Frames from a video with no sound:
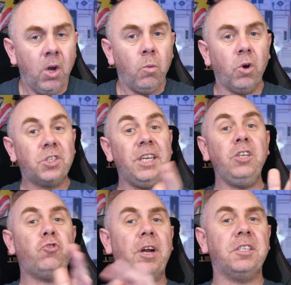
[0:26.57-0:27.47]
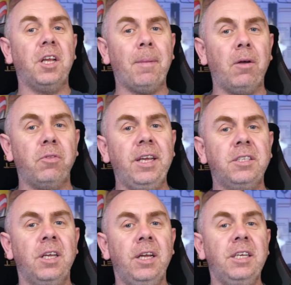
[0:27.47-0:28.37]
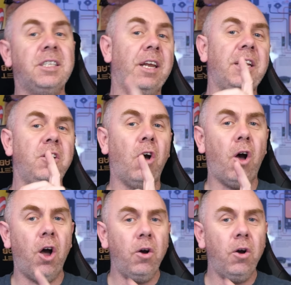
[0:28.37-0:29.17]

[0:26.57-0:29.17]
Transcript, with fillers: What's interesting about this is that it not